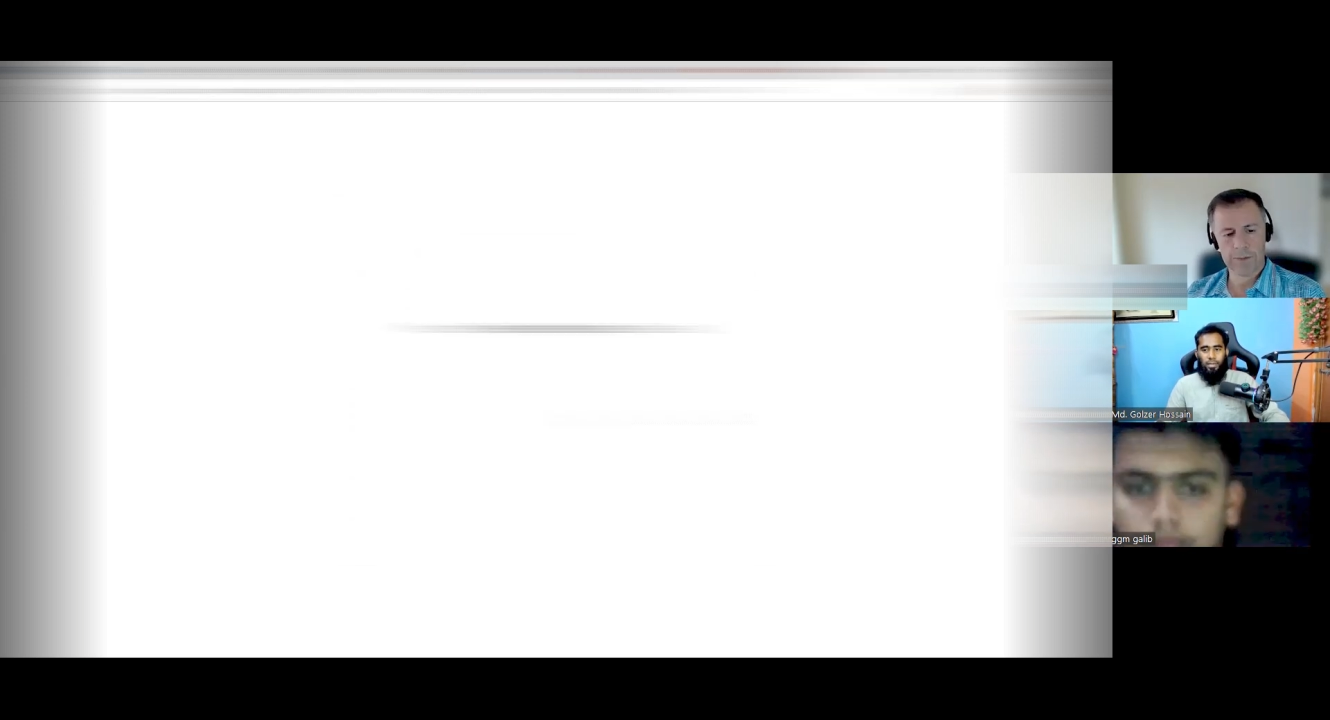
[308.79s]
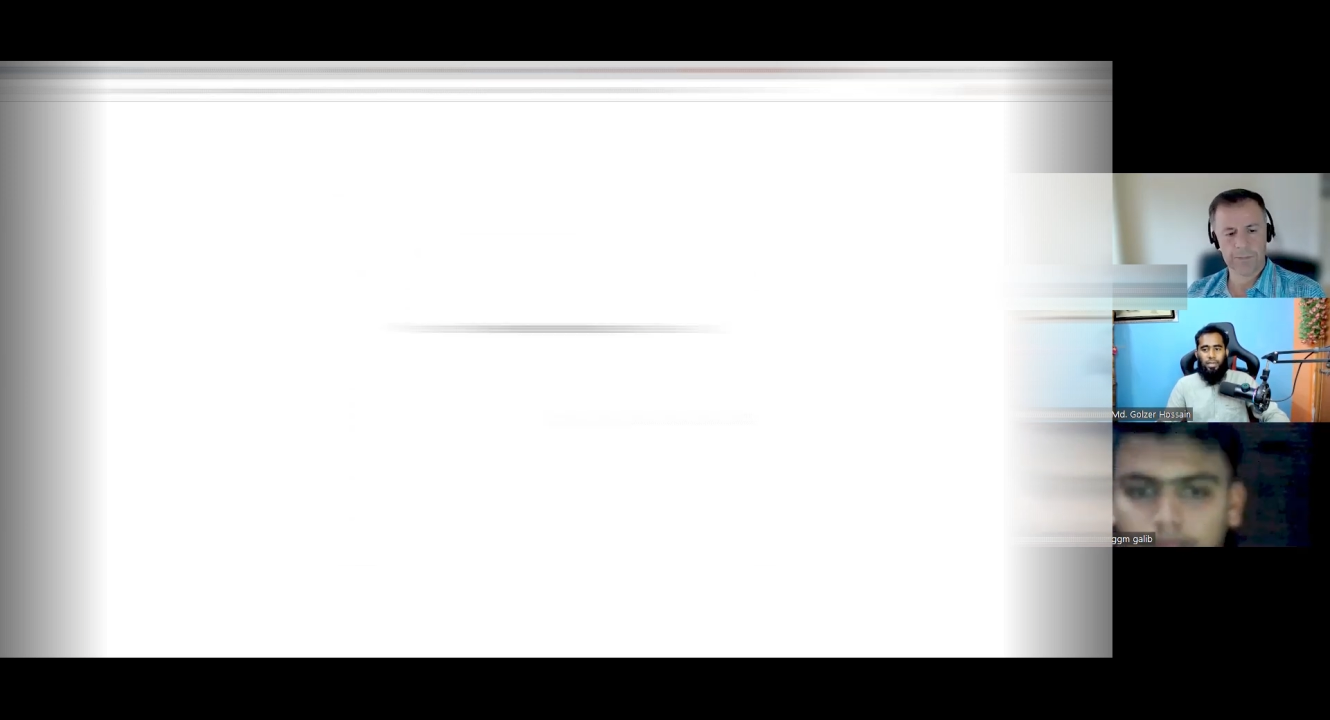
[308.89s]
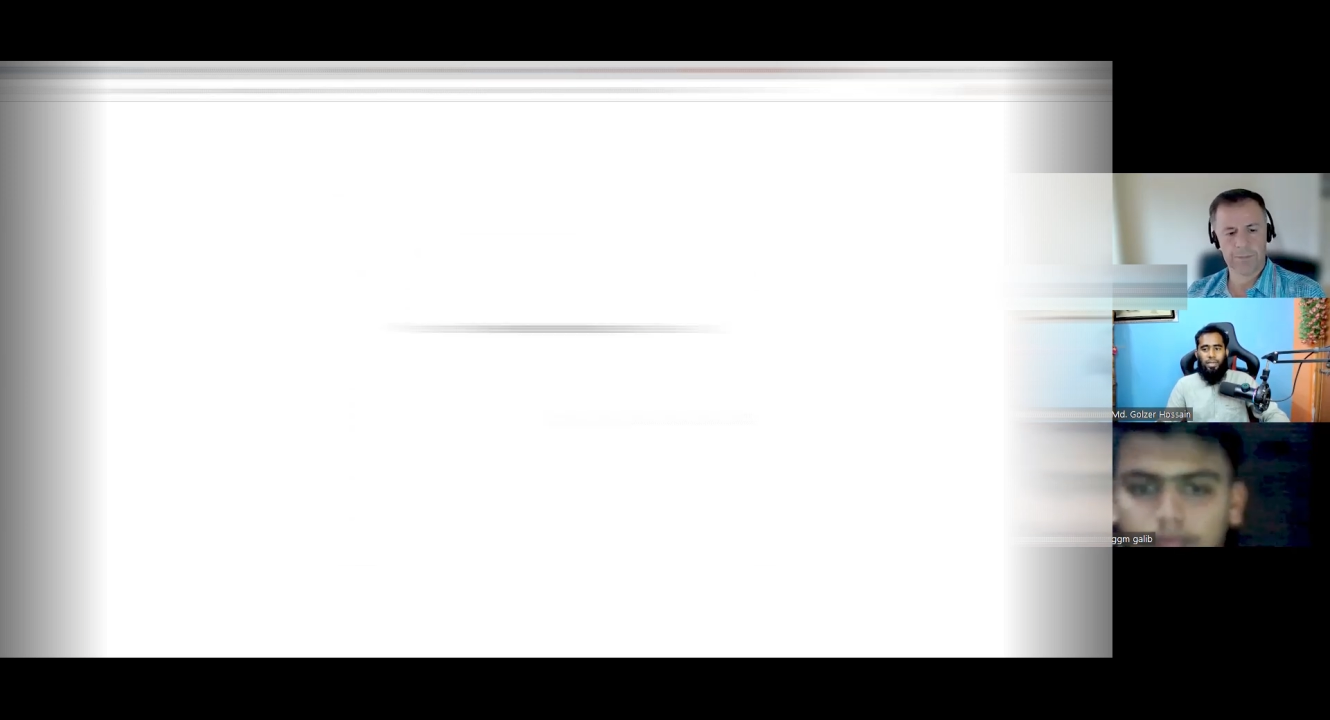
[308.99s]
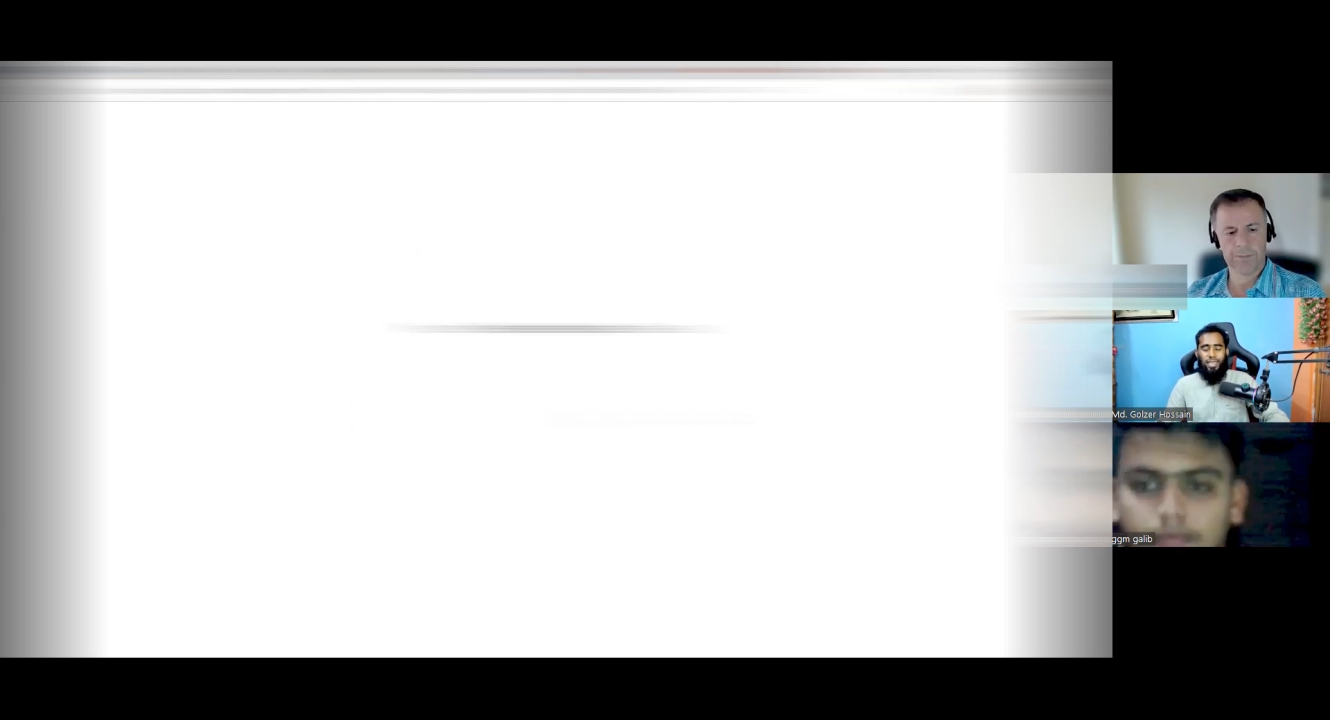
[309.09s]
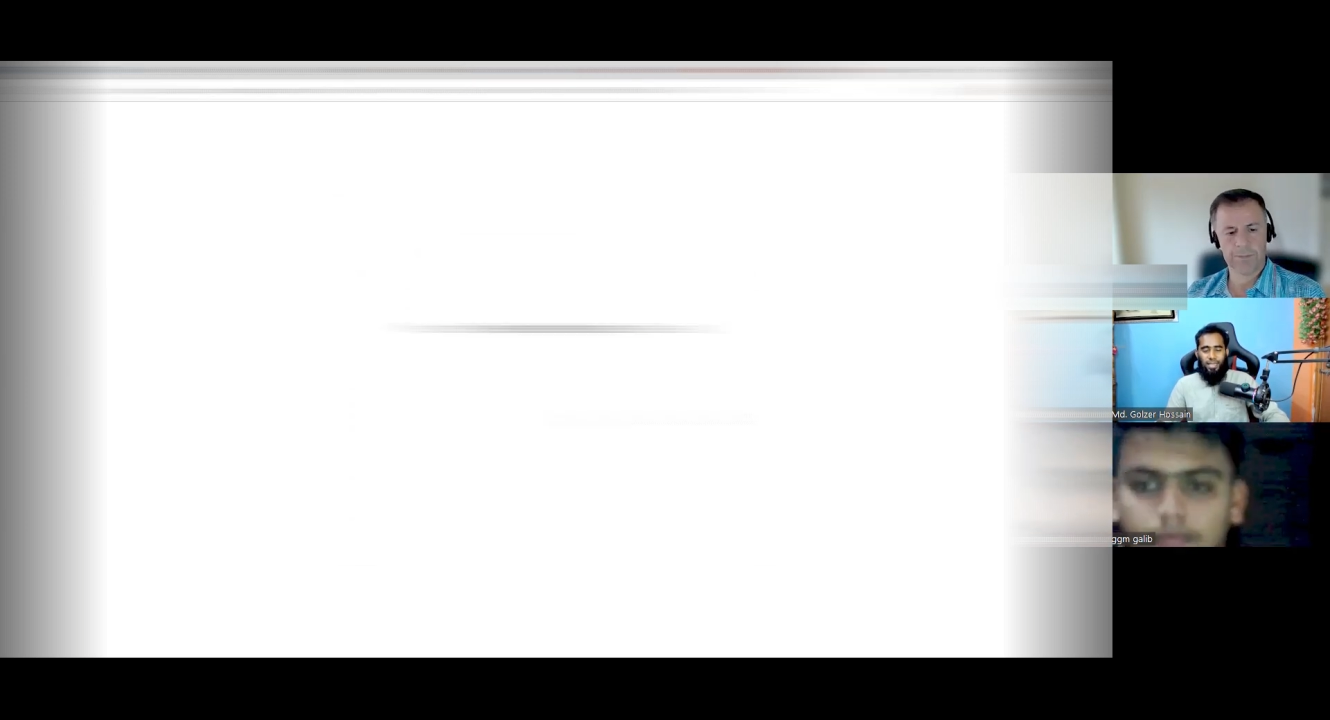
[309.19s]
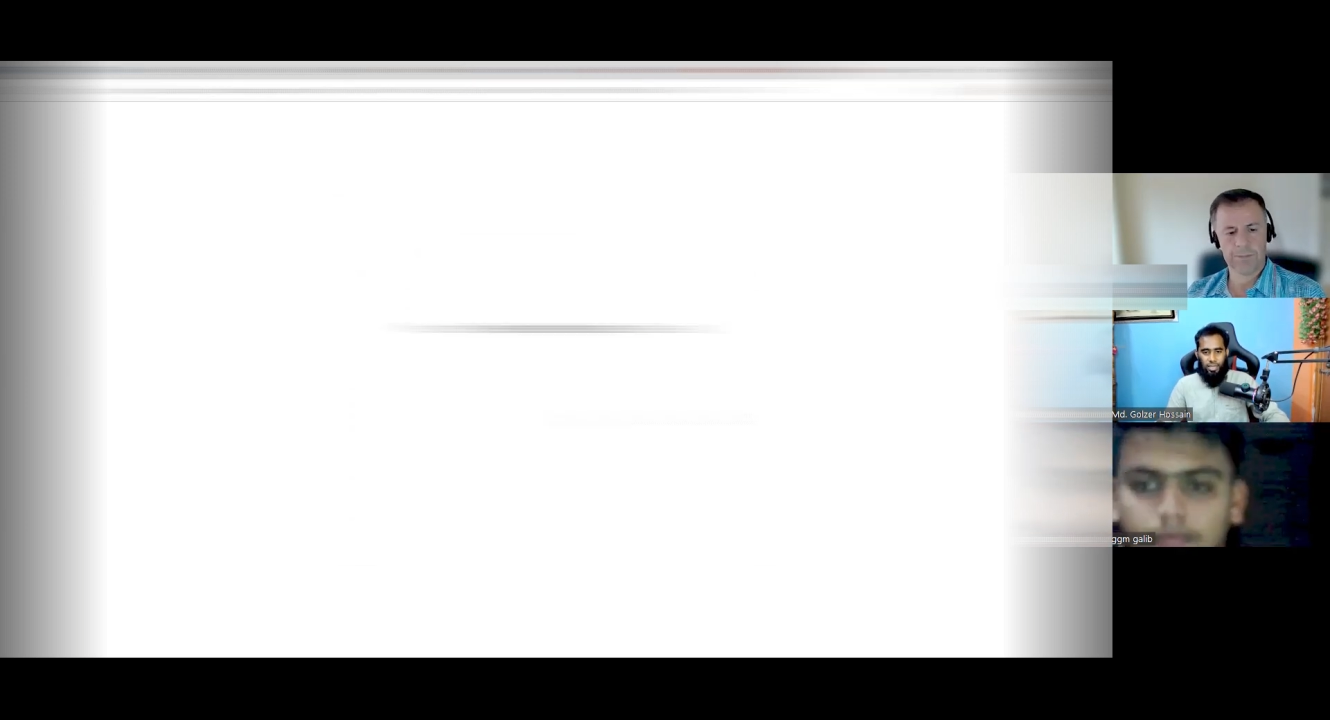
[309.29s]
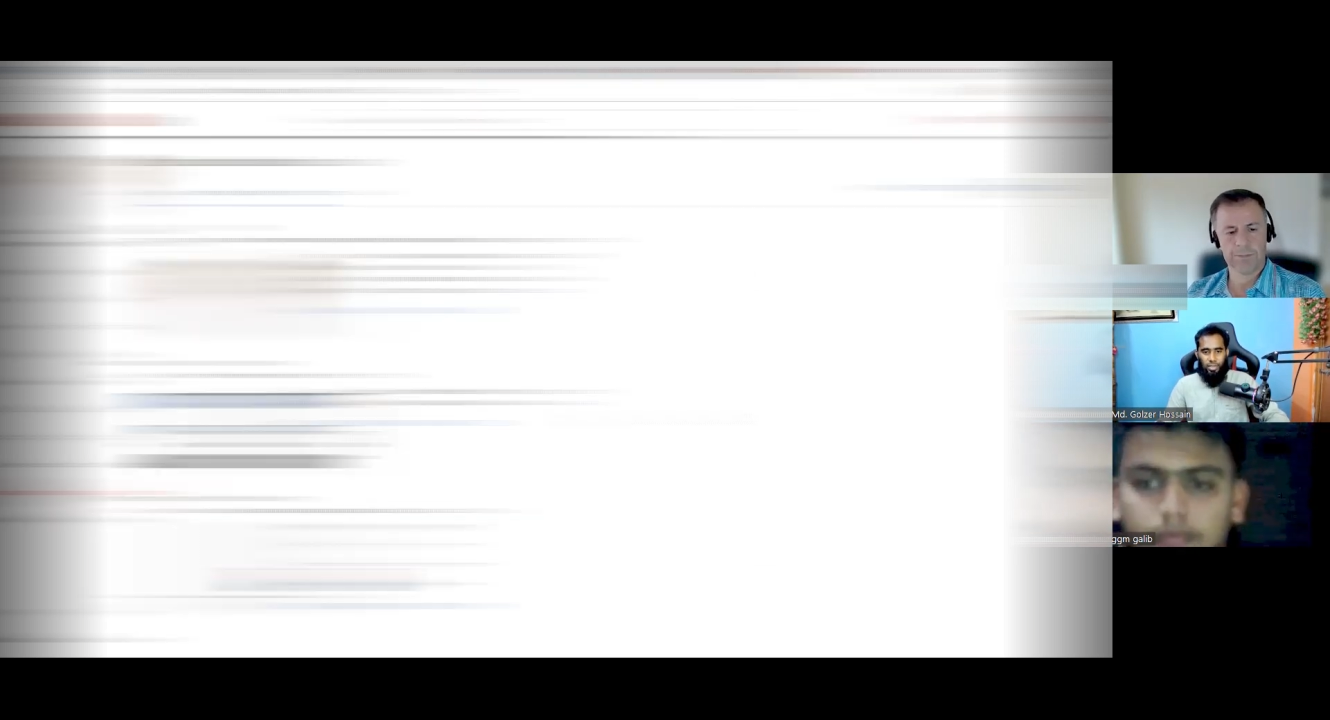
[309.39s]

Yes, it's